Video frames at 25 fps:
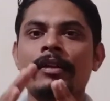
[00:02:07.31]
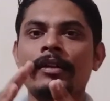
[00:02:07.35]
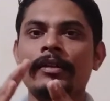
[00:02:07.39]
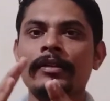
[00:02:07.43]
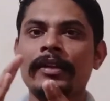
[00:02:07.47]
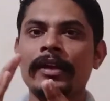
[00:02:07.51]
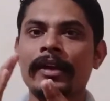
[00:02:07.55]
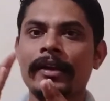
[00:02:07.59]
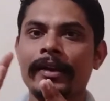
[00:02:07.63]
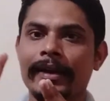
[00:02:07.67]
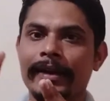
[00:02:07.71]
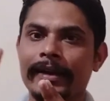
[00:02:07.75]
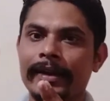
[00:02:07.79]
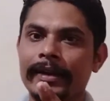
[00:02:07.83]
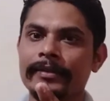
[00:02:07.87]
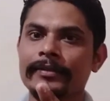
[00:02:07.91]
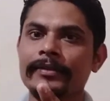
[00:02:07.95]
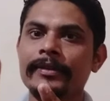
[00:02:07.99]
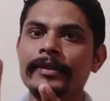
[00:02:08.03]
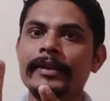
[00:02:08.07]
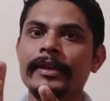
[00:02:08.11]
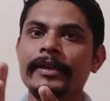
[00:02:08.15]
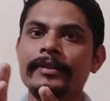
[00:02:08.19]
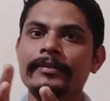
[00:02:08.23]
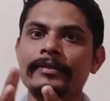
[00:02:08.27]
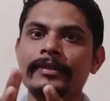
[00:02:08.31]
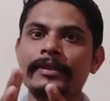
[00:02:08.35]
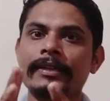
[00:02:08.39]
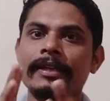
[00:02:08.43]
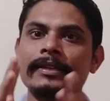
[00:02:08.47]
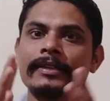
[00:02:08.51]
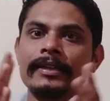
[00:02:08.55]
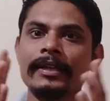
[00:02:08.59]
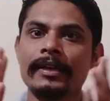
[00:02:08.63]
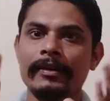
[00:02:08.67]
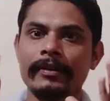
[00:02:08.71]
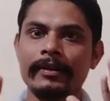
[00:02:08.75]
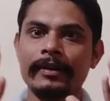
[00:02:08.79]
the regression testing
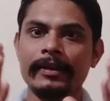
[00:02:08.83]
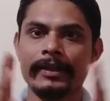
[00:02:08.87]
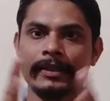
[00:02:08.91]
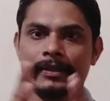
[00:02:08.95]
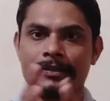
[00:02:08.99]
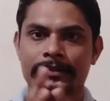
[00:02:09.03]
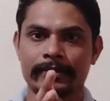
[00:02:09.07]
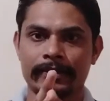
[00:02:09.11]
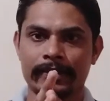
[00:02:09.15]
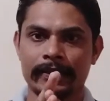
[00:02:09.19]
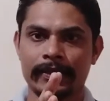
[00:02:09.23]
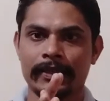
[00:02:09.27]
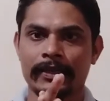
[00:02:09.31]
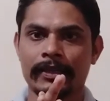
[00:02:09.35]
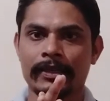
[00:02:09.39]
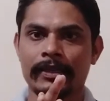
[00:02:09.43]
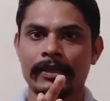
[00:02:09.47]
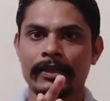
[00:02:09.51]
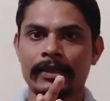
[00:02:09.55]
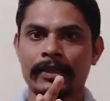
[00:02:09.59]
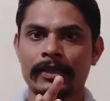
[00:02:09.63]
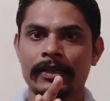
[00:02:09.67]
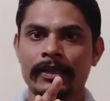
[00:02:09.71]
and the retesting.